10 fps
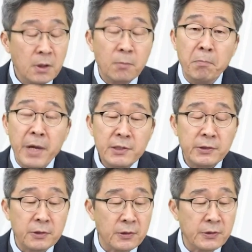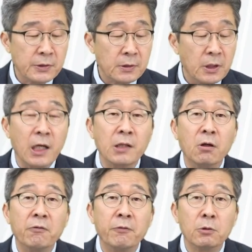maintenance and
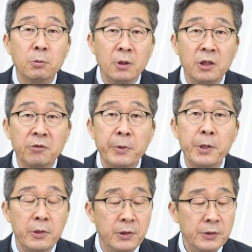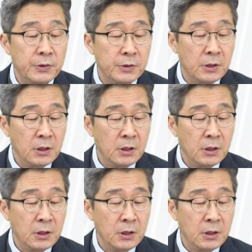affordable repairs,